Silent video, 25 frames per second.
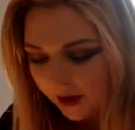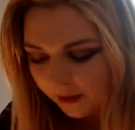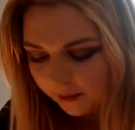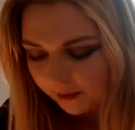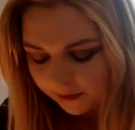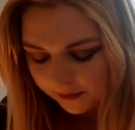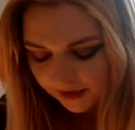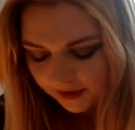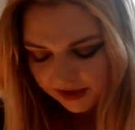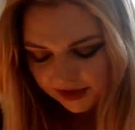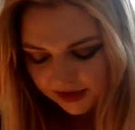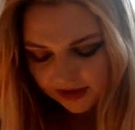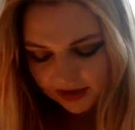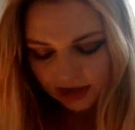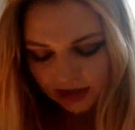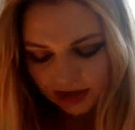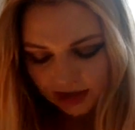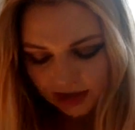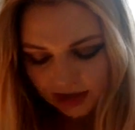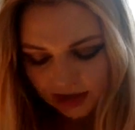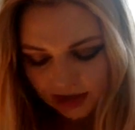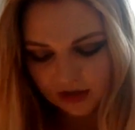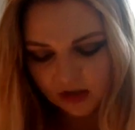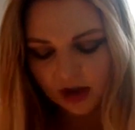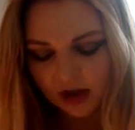Um, it's
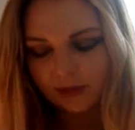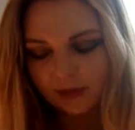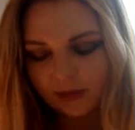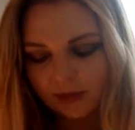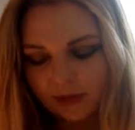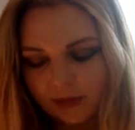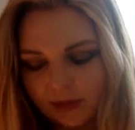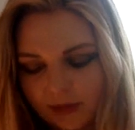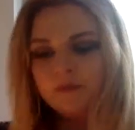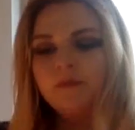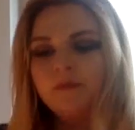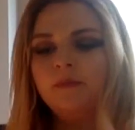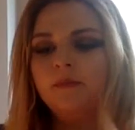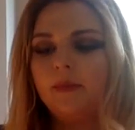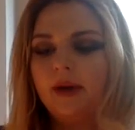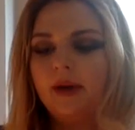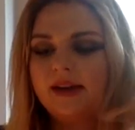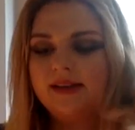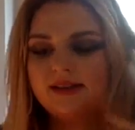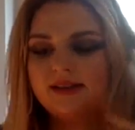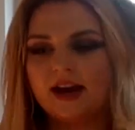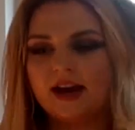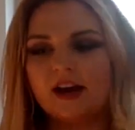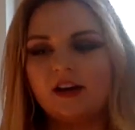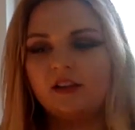like not my
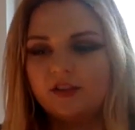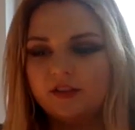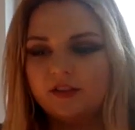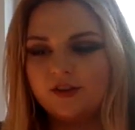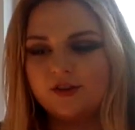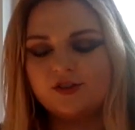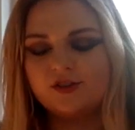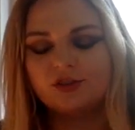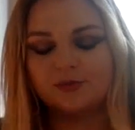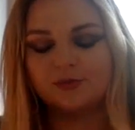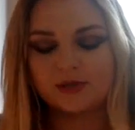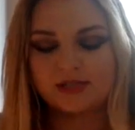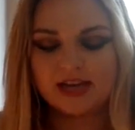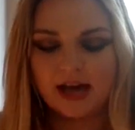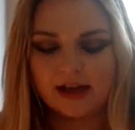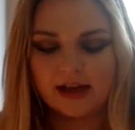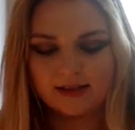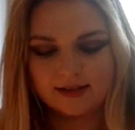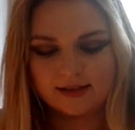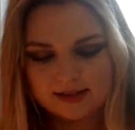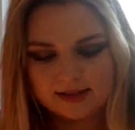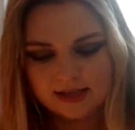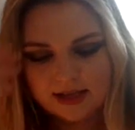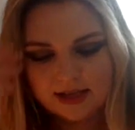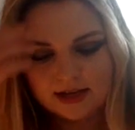style and they're super
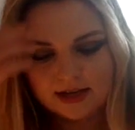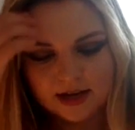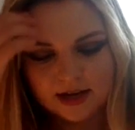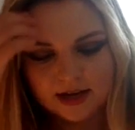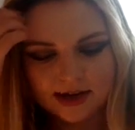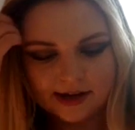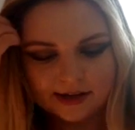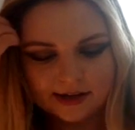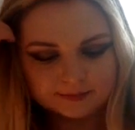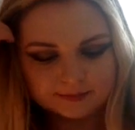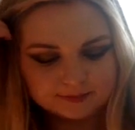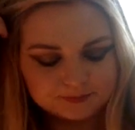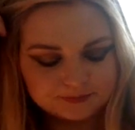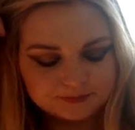talented. Um,